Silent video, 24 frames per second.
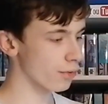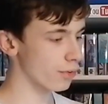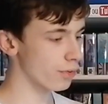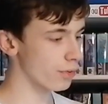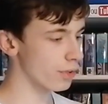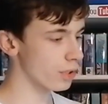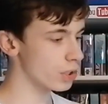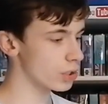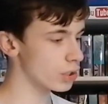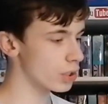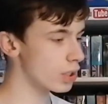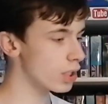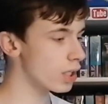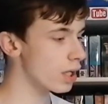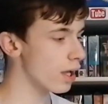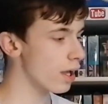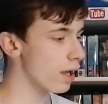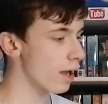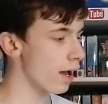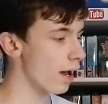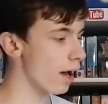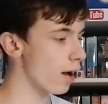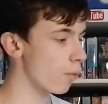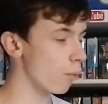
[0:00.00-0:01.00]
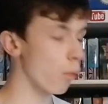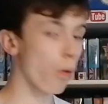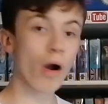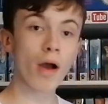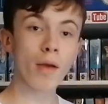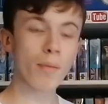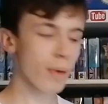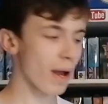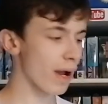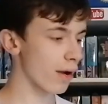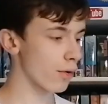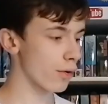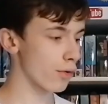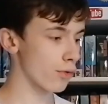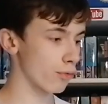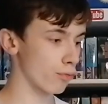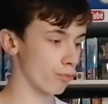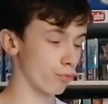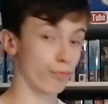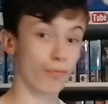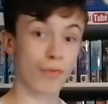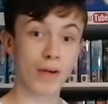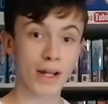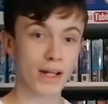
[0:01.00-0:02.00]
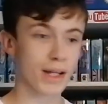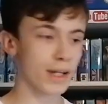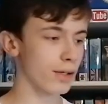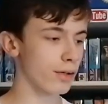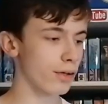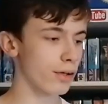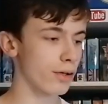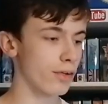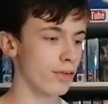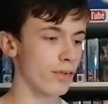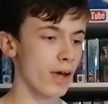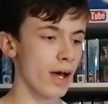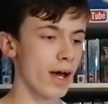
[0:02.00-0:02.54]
condition. Wipeout is really good.